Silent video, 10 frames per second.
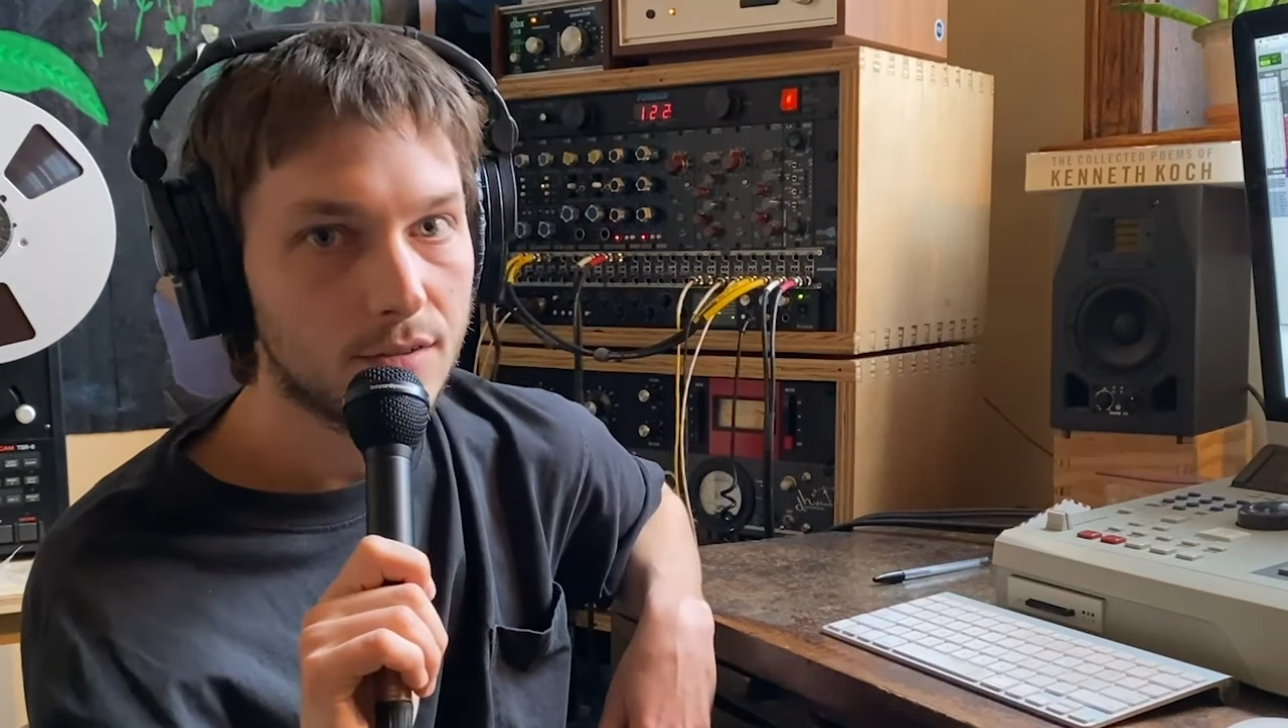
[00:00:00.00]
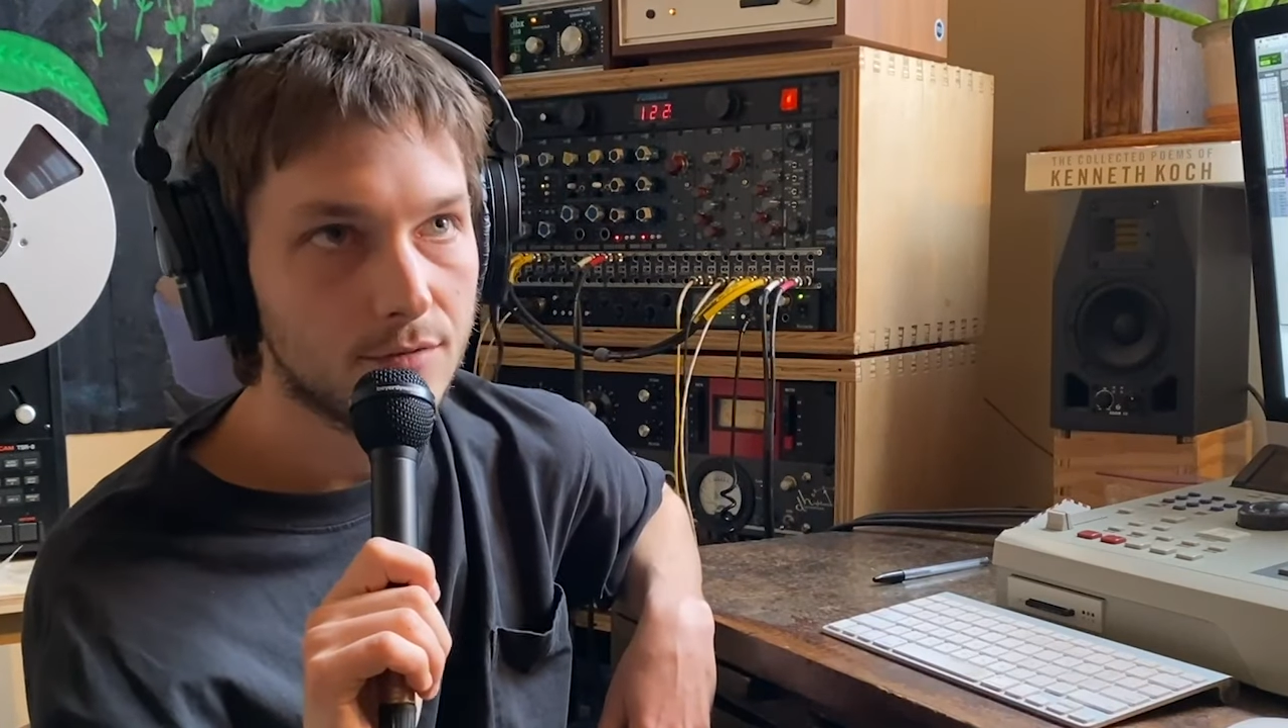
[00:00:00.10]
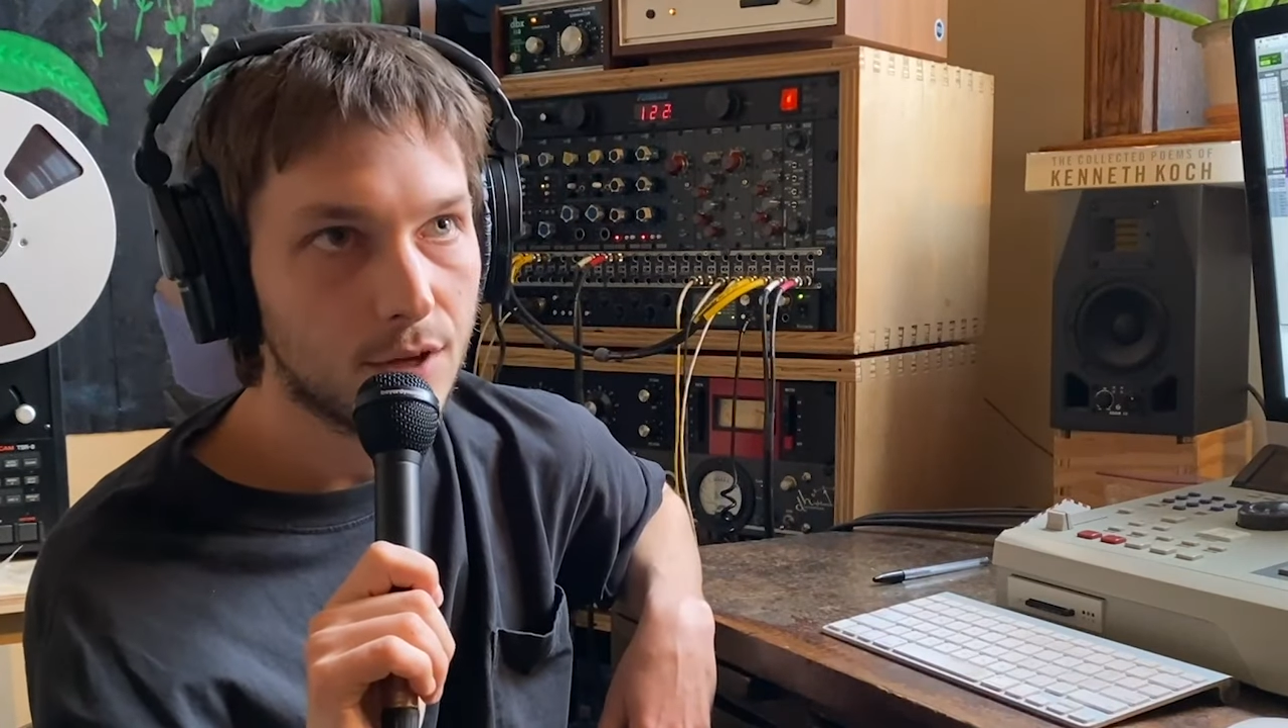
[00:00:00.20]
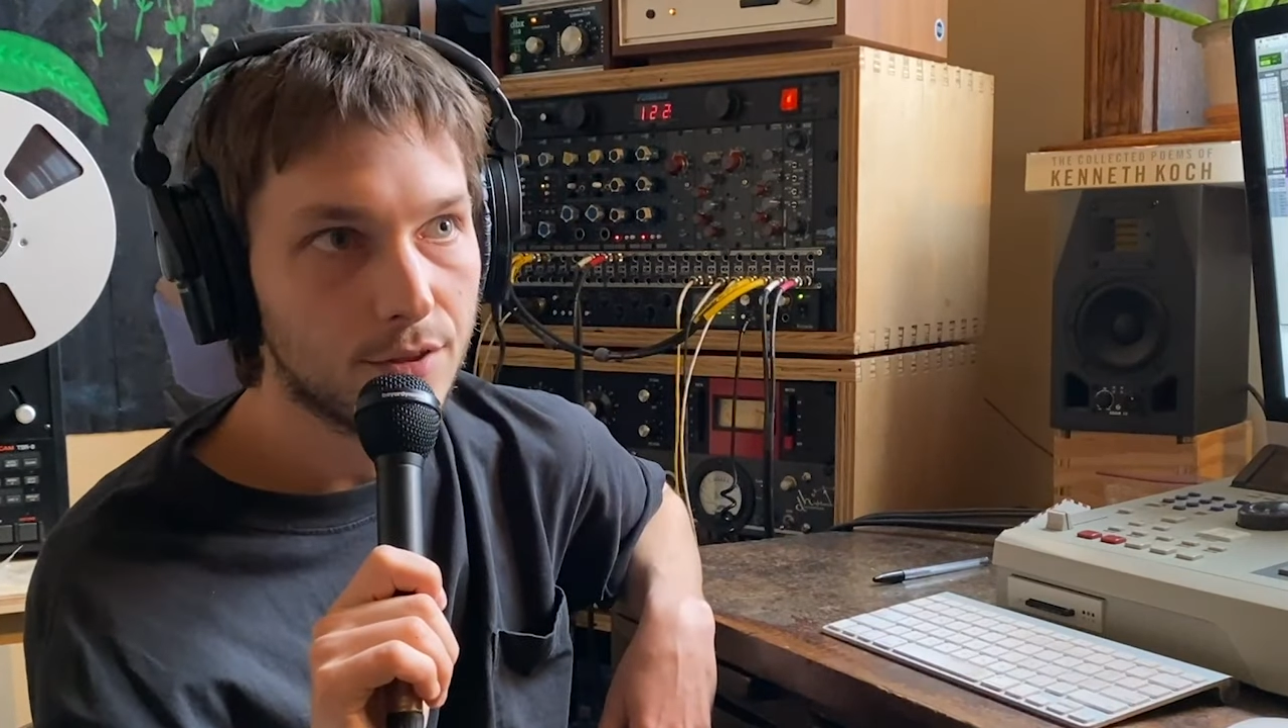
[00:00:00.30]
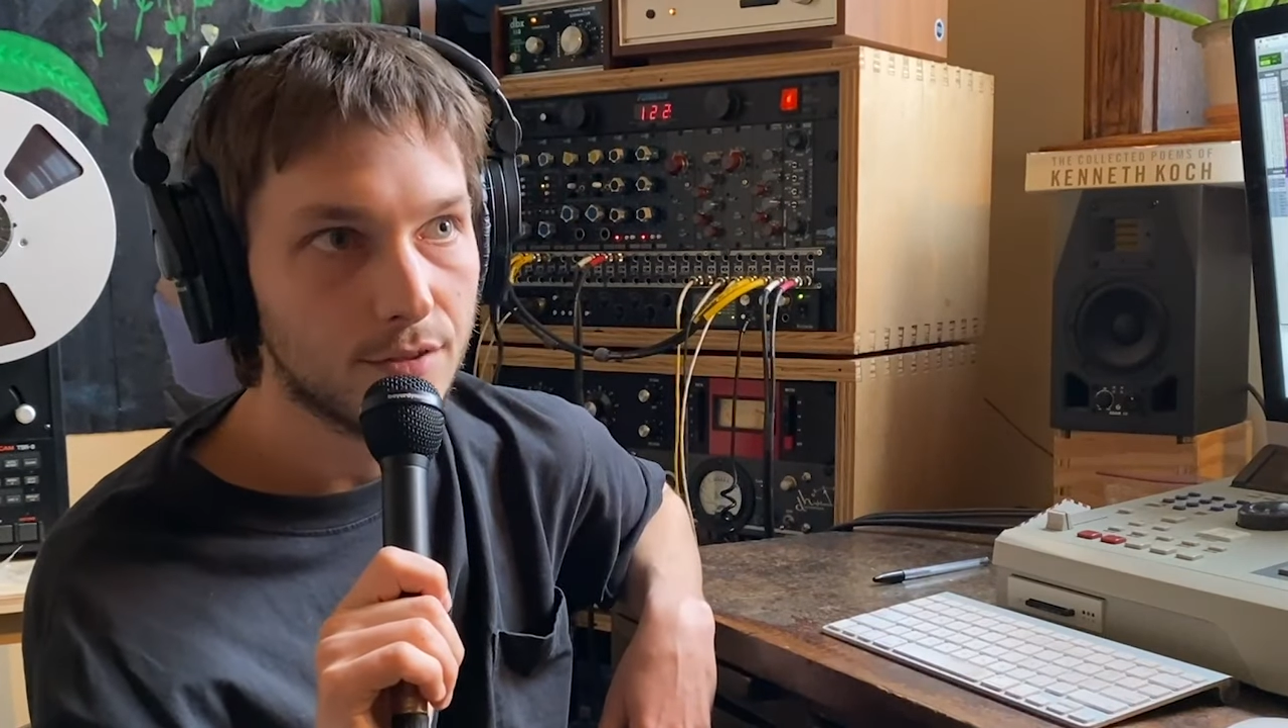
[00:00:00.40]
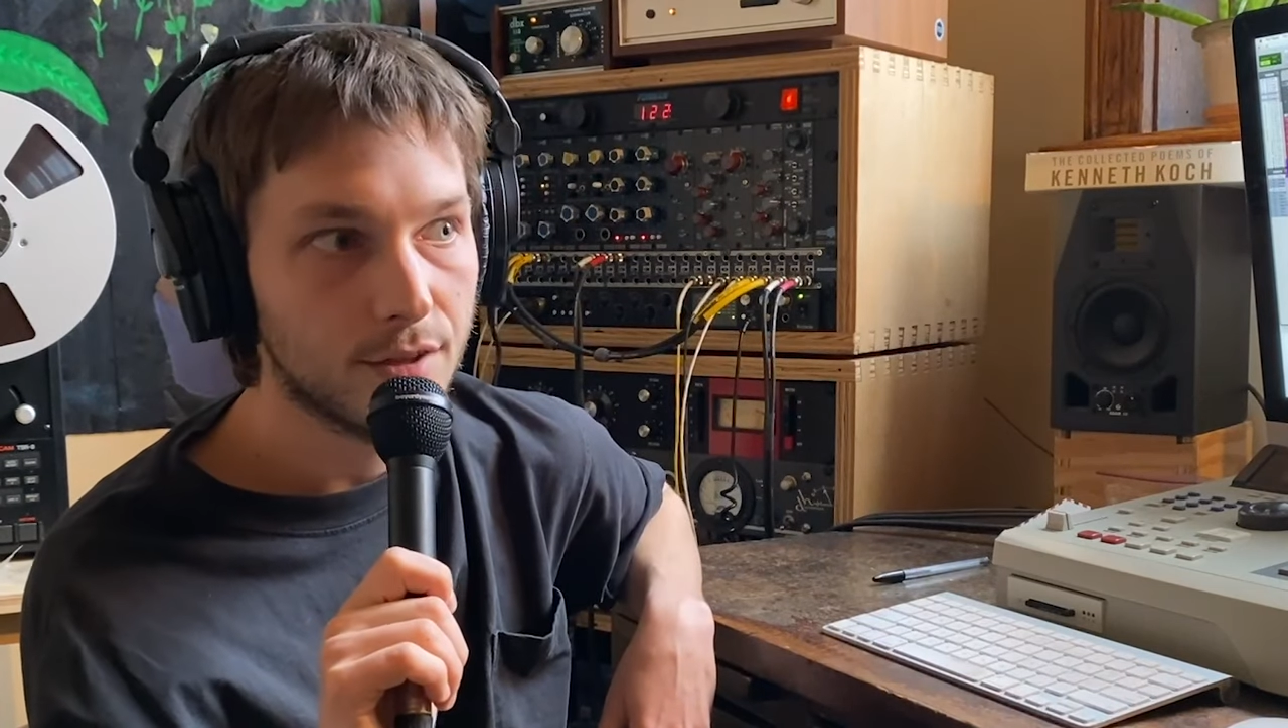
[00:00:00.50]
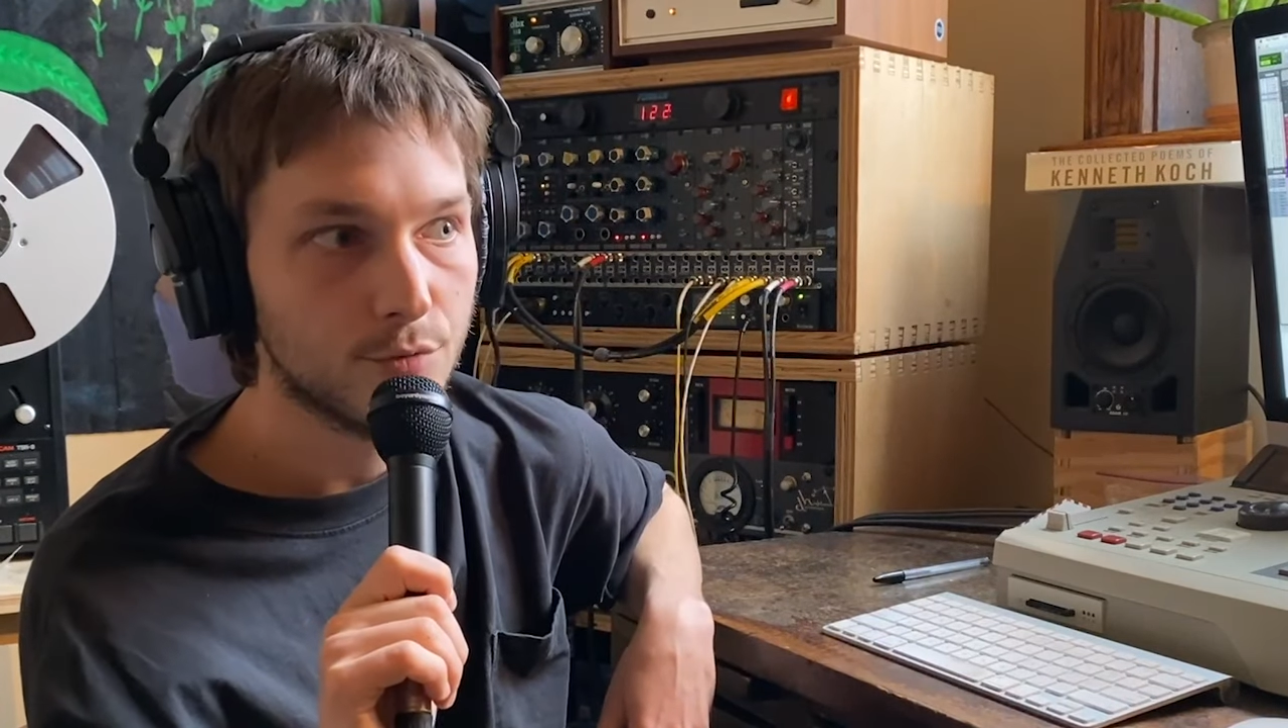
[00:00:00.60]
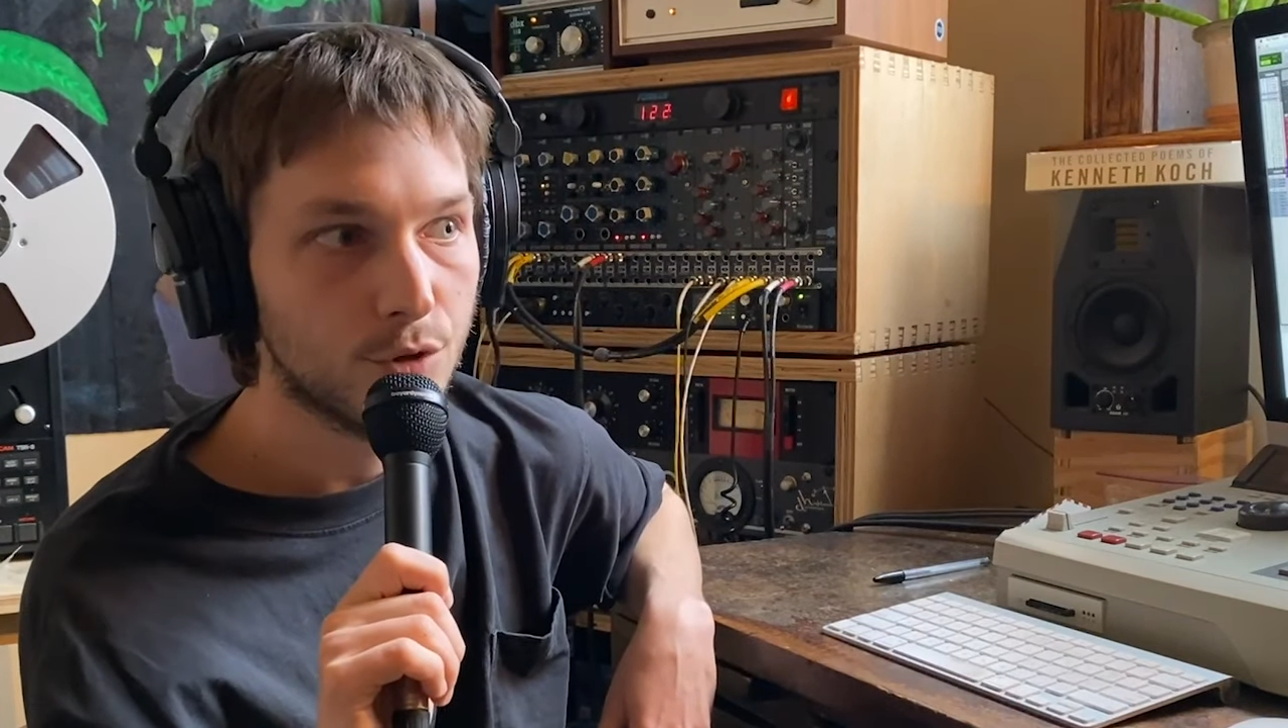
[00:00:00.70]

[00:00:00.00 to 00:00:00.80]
And I think that's